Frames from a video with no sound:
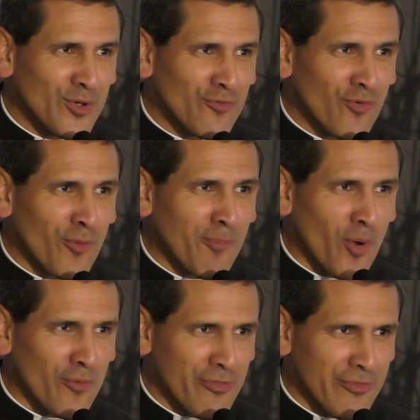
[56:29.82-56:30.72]
for
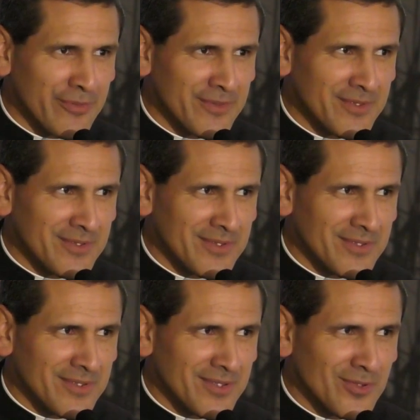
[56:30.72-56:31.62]
both."
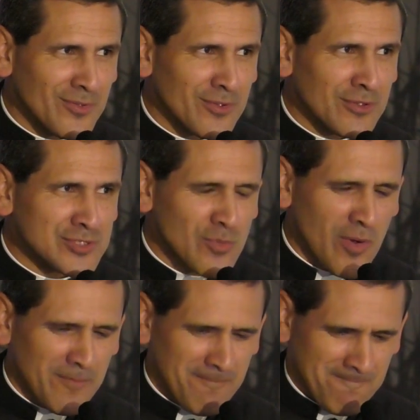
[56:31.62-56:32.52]
Close quote.